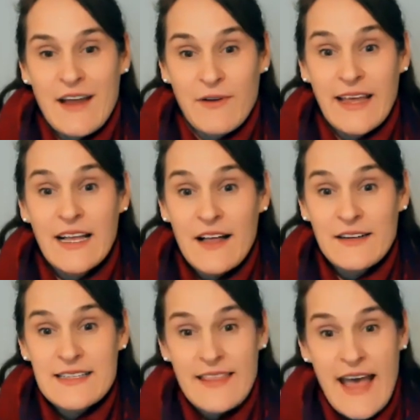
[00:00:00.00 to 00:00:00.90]
really
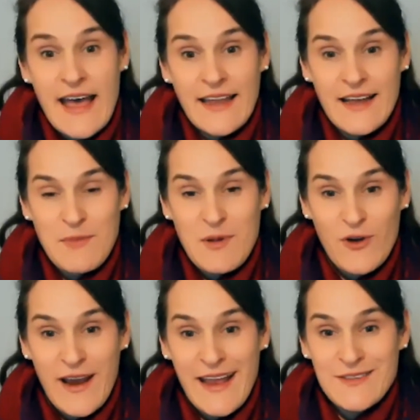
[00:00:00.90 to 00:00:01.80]
clung to that and
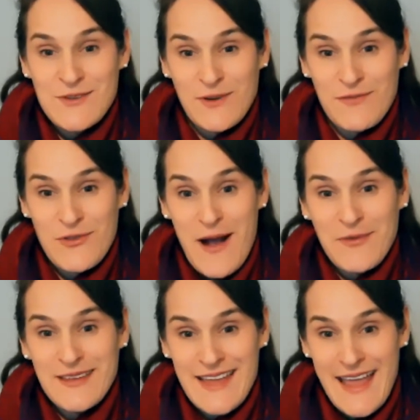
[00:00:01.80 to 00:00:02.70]
prayed sort of throughout
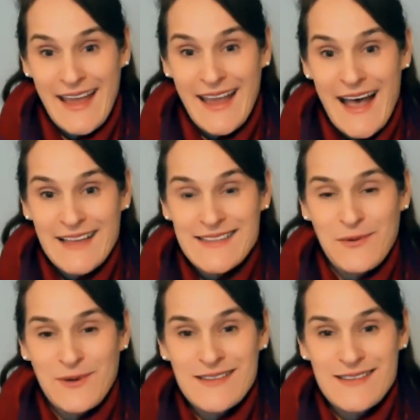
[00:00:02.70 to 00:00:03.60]
the day as I
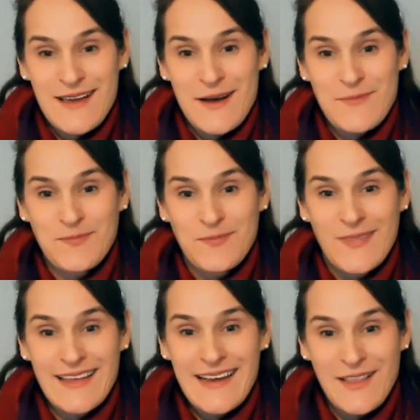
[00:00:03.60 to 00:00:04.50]
was
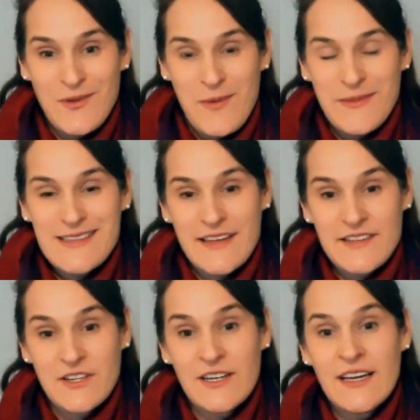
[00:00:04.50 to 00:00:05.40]
leading the Women's
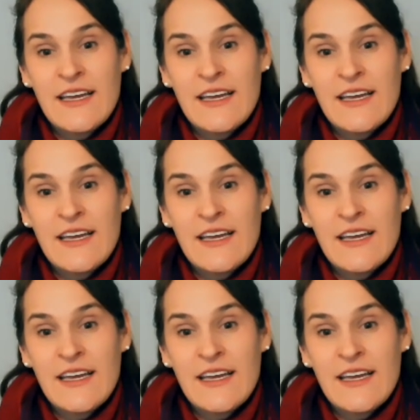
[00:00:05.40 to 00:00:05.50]
Center.